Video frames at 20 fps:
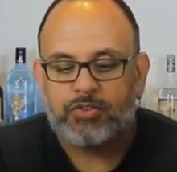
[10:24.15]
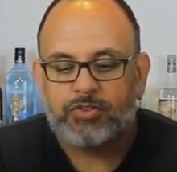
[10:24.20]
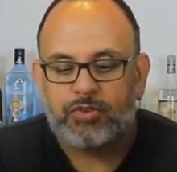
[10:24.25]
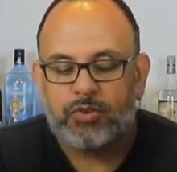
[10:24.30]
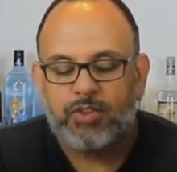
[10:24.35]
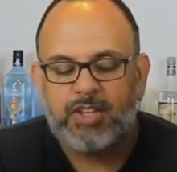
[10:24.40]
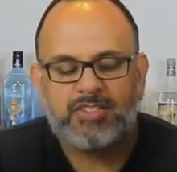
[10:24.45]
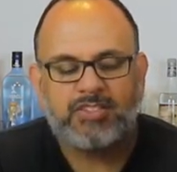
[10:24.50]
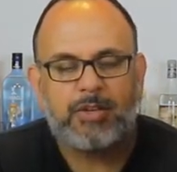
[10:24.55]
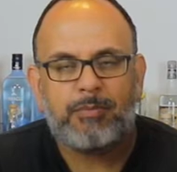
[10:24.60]

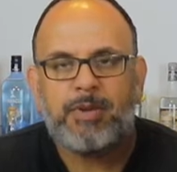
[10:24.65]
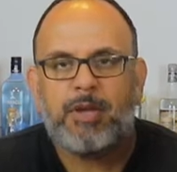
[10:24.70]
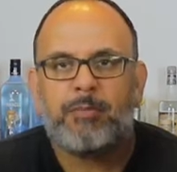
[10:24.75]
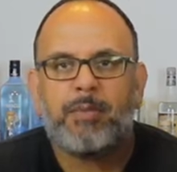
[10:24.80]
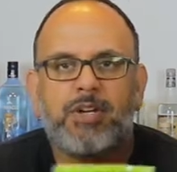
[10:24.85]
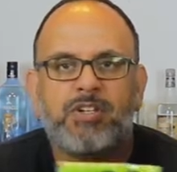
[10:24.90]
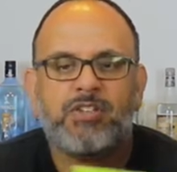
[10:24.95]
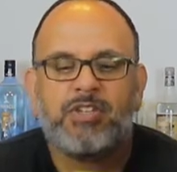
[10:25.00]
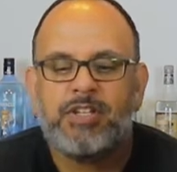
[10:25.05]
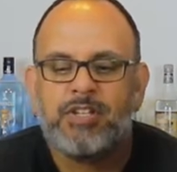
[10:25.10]
So they sent me a
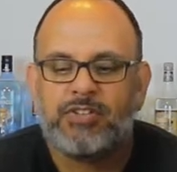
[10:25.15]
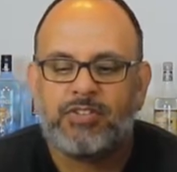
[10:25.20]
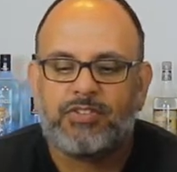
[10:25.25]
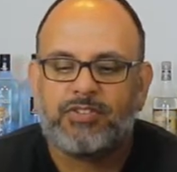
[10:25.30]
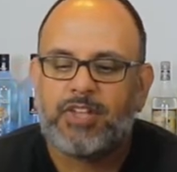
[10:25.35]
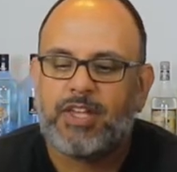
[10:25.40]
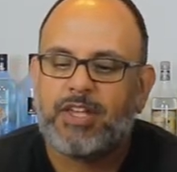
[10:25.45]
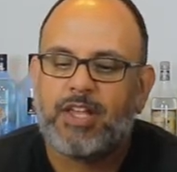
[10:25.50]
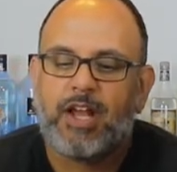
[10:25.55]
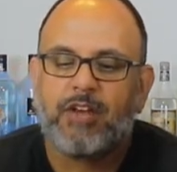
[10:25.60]
bunch of these.
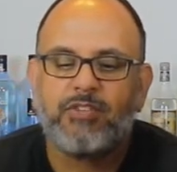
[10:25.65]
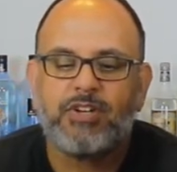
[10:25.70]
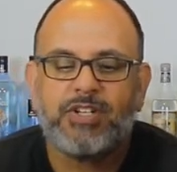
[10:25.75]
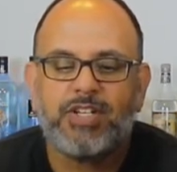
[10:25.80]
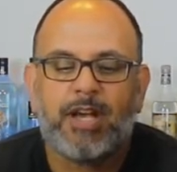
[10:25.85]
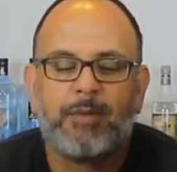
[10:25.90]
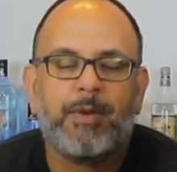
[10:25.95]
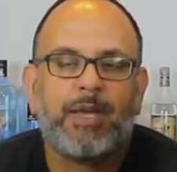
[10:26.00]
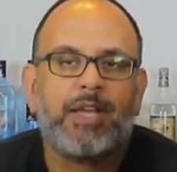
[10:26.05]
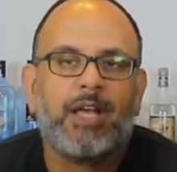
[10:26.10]
It's like every
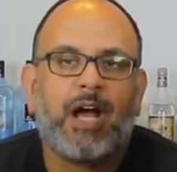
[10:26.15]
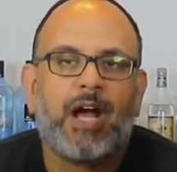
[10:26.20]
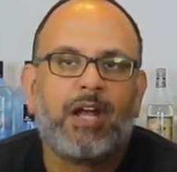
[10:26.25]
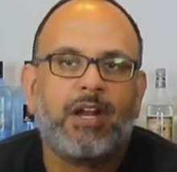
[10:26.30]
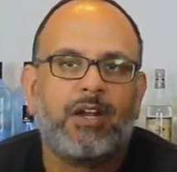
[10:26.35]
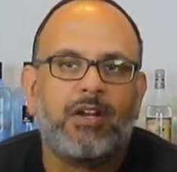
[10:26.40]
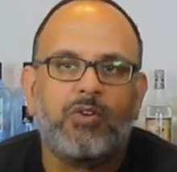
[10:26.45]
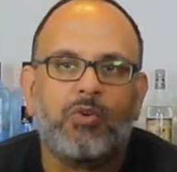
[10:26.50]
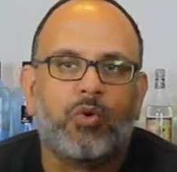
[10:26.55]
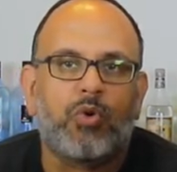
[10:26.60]
time I
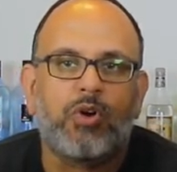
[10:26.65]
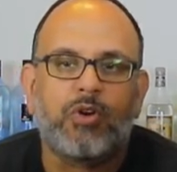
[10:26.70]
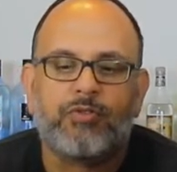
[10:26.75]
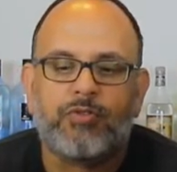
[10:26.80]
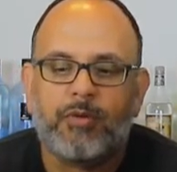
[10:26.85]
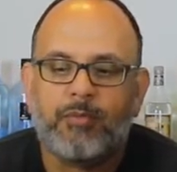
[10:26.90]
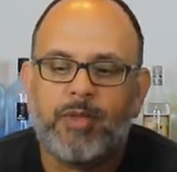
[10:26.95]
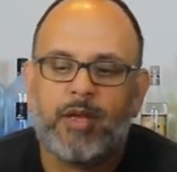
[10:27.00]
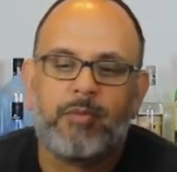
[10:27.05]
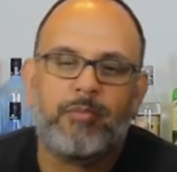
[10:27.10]
got an order
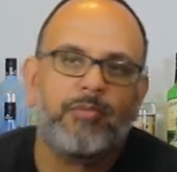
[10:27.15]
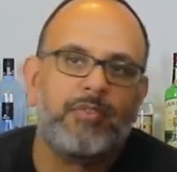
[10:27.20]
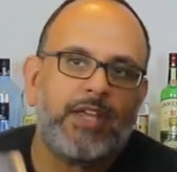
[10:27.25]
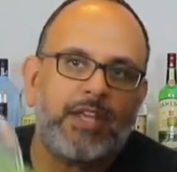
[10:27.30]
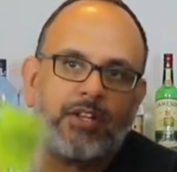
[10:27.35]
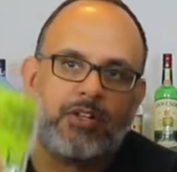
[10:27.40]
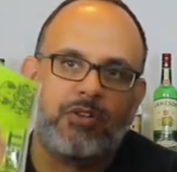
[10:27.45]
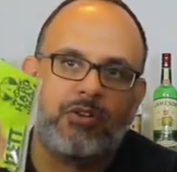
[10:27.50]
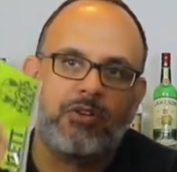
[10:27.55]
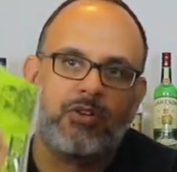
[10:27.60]
from them, they
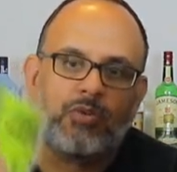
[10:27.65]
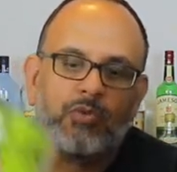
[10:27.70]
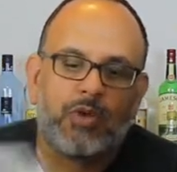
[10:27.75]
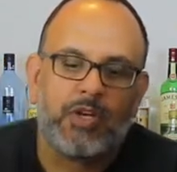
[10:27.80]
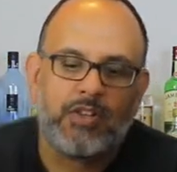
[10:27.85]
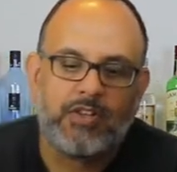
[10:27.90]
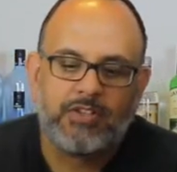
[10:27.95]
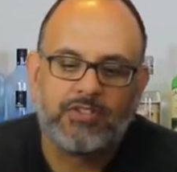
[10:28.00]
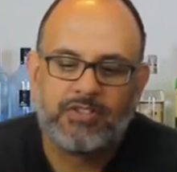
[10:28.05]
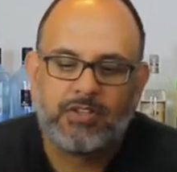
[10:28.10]
included one
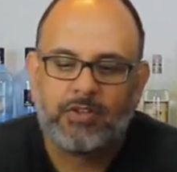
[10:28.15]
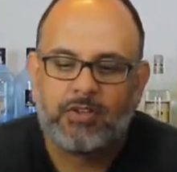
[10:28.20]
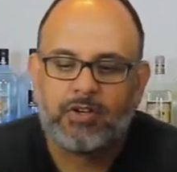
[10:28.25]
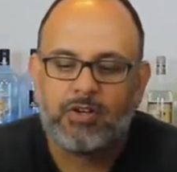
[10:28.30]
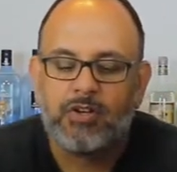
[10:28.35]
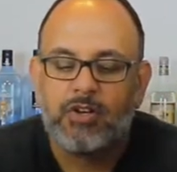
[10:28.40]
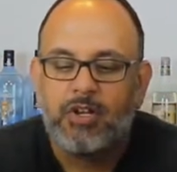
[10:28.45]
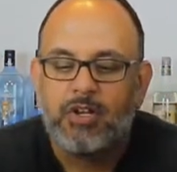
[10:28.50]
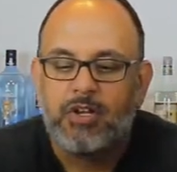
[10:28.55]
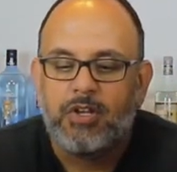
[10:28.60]
of these in
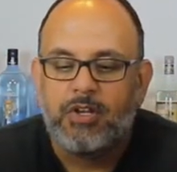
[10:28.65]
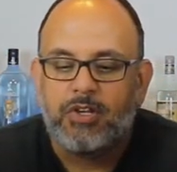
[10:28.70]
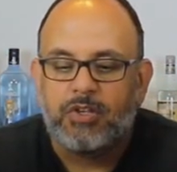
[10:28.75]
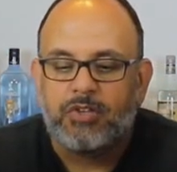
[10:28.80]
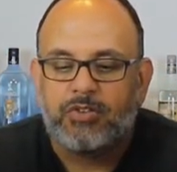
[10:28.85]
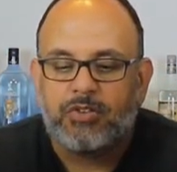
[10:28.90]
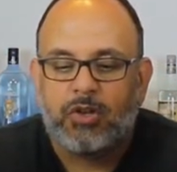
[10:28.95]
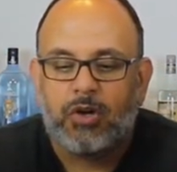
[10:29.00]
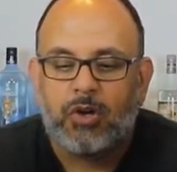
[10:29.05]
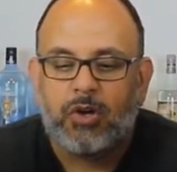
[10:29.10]
there.
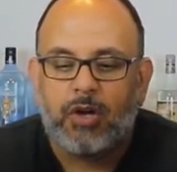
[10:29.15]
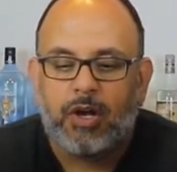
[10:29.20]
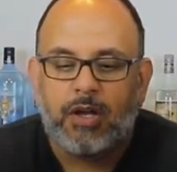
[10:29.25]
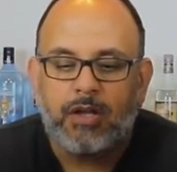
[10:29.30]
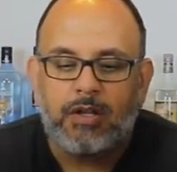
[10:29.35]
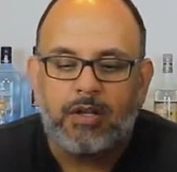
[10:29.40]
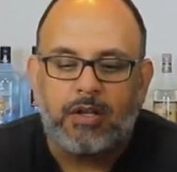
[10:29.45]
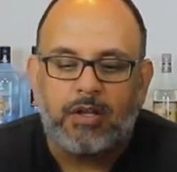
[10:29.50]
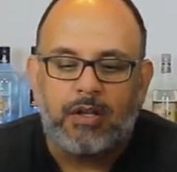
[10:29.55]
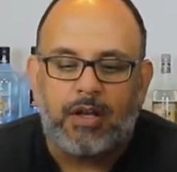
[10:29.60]
So
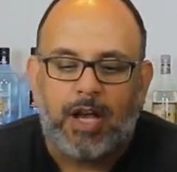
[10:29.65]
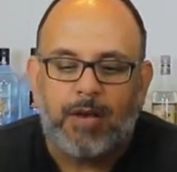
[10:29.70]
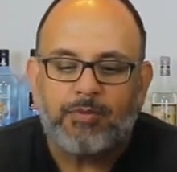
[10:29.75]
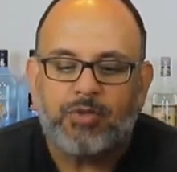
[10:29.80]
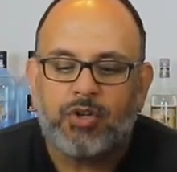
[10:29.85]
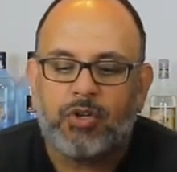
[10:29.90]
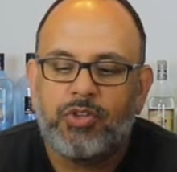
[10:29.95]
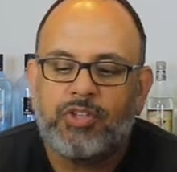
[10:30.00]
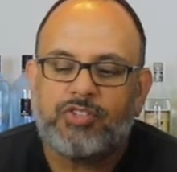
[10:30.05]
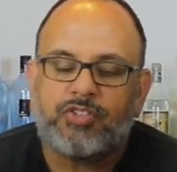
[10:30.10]
I'm
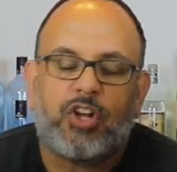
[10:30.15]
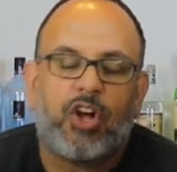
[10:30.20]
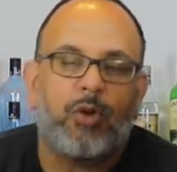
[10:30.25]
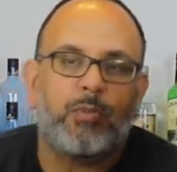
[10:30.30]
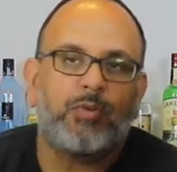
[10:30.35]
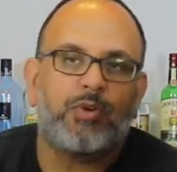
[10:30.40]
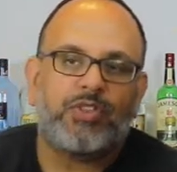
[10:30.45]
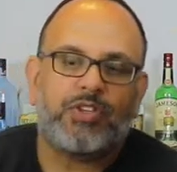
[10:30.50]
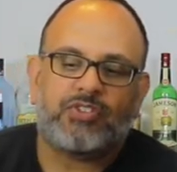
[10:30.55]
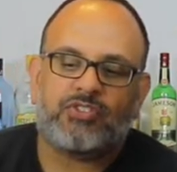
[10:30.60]
sure these will
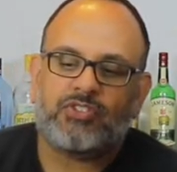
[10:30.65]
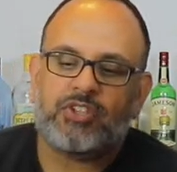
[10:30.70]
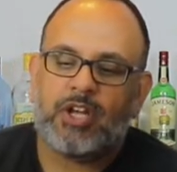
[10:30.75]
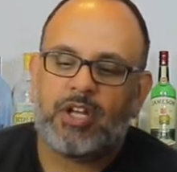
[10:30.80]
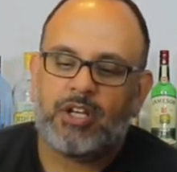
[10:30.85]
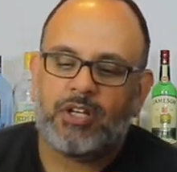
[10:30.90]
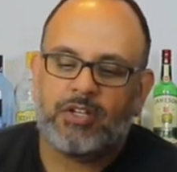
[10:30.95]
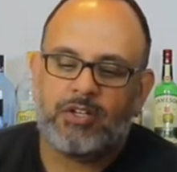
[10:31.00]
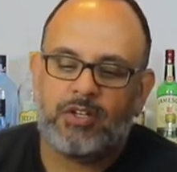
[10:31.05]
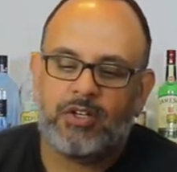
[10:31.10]
help with the
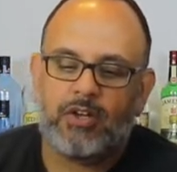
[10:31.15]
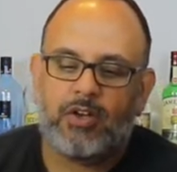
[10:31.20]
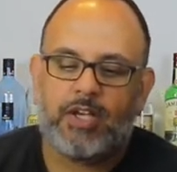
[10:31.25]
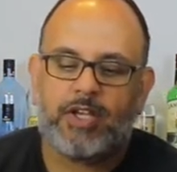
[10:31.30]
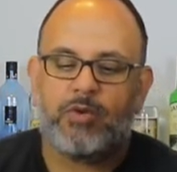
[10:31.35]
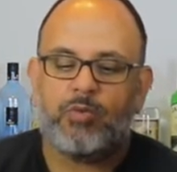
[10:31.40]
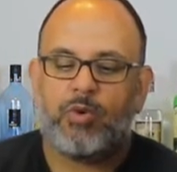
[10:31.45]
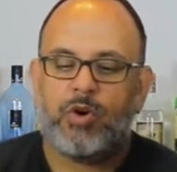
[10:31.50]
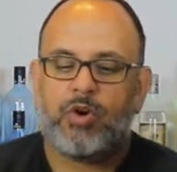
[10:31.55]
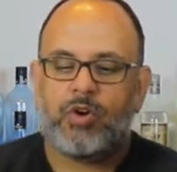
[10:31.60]
sun. You know, I
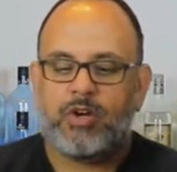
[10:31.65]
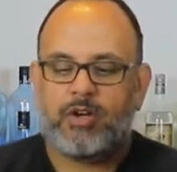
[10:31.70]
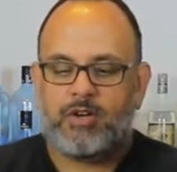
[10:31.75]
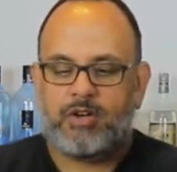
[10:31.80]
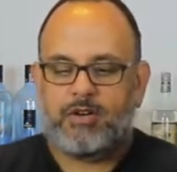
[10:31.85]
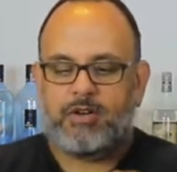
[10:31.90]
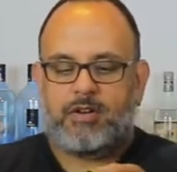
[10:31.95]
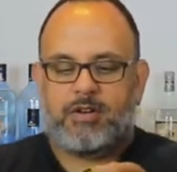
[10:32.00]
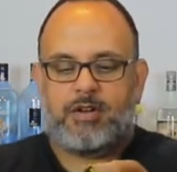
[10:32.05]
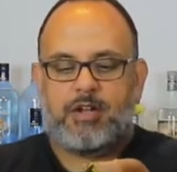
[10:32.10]
can wear it
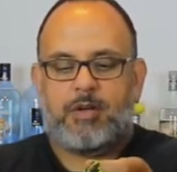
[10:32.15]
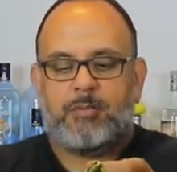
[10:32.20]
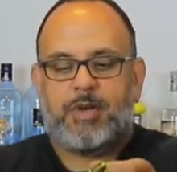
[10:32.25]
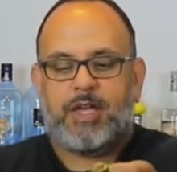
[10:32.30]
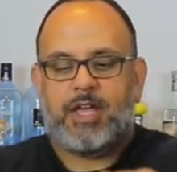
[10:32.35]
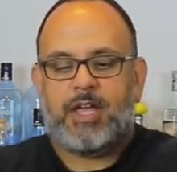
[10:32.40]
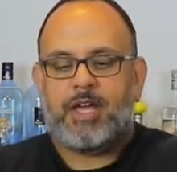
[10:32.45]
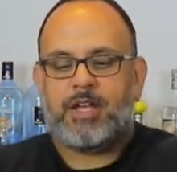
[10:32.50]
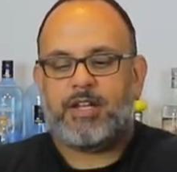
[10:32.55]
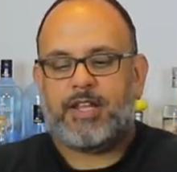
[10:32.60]
on my
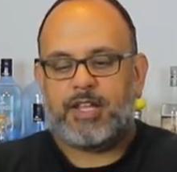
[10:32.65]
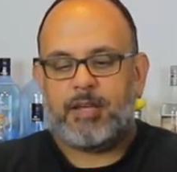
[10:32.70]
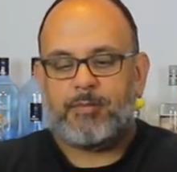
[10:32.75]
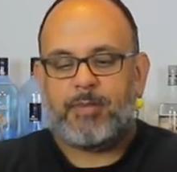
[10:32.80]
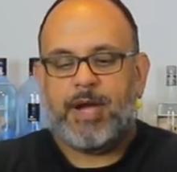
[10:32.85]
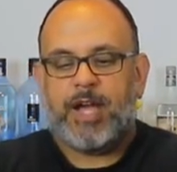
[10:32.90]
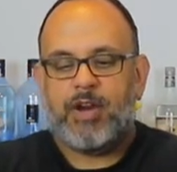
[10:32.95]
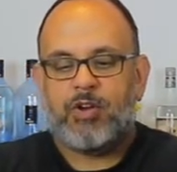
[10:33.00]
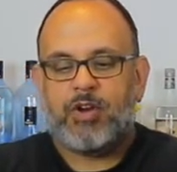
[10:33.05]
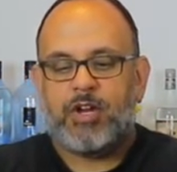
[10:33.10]
head like a
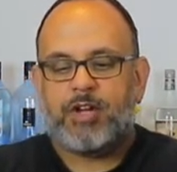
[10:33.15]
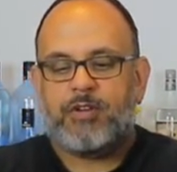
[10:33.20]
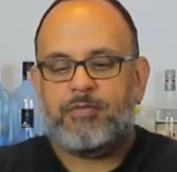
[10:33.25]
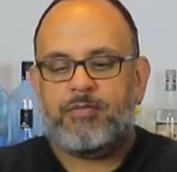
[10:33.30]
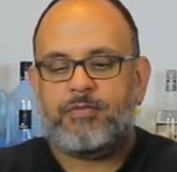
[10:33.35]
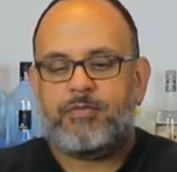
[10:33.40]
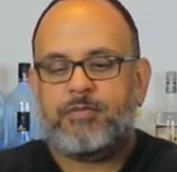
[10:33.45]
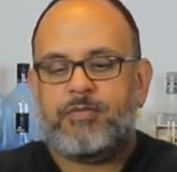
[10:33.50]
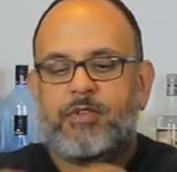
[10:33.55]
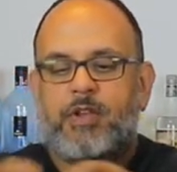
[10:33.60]
pirate.
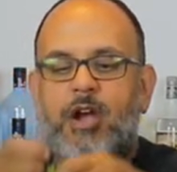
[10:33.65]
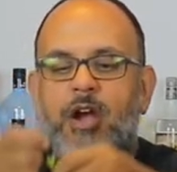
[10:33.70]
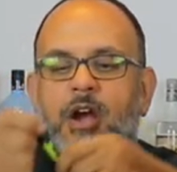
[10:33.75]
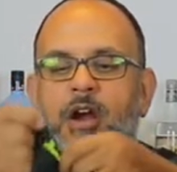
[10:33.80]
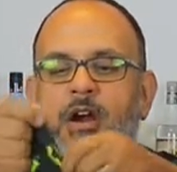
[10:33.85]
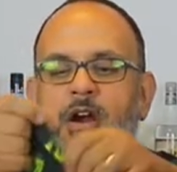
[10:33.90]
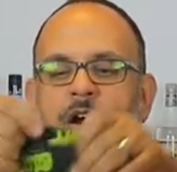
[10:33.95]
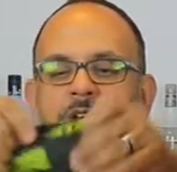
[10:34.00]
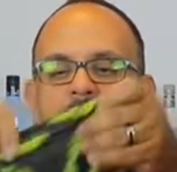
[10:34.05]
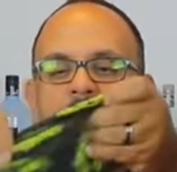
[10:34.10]

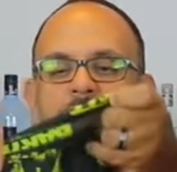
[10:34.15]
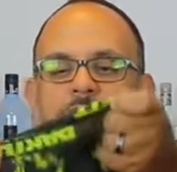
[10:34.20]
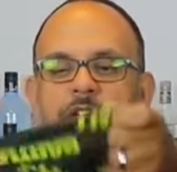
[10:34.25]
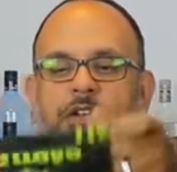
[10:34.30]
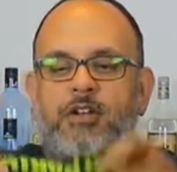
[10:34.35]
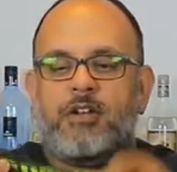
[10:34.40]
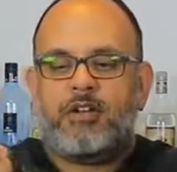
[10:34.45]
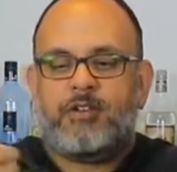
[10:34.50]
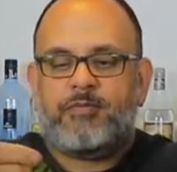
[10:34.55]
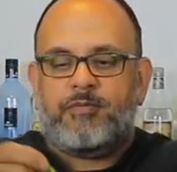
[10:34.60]
Arr,
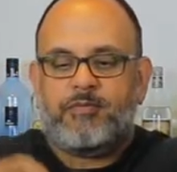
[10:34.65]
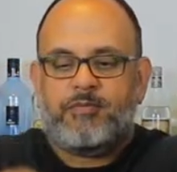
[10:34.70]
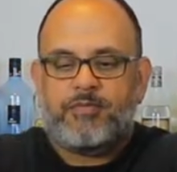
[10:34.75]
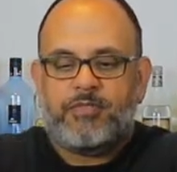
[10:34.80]
you know.